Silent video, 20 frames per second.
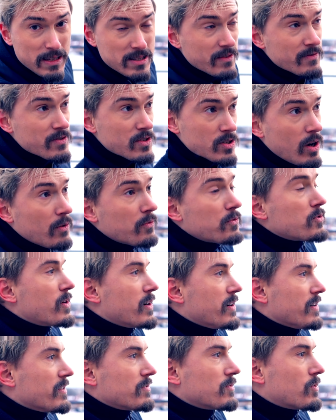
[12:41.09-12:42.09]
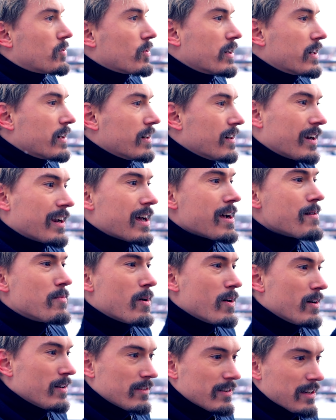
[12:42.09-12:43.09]
piece of software or a
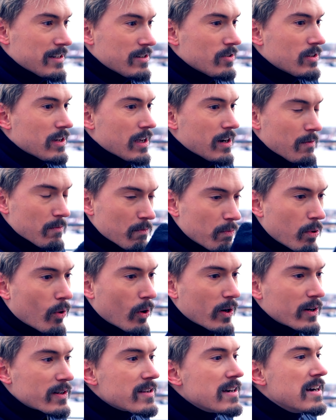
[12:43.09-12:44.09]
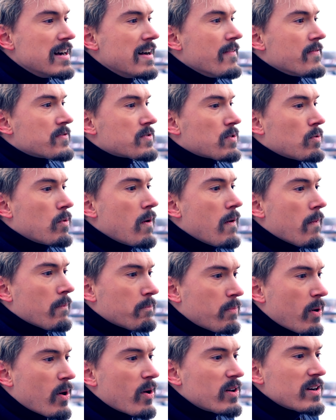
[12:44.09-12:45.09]
library that you can import. So
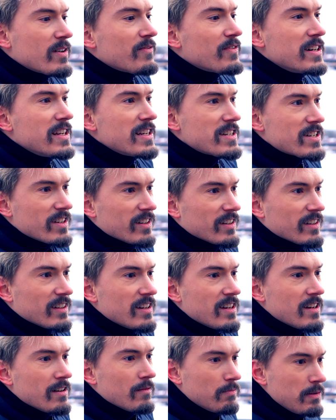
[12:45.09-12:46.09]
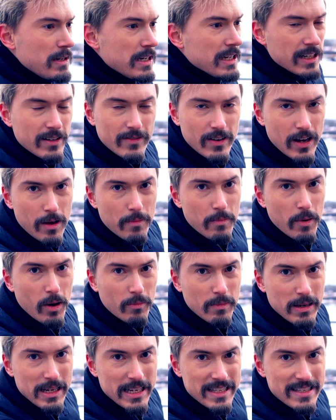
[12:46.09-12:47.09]
per definition, being a
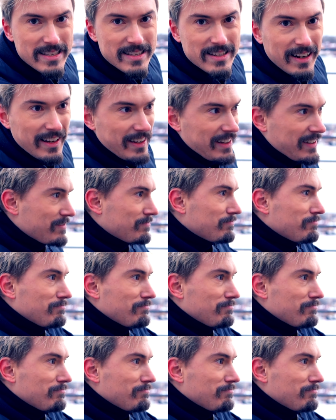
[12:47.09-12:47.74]
developer means like,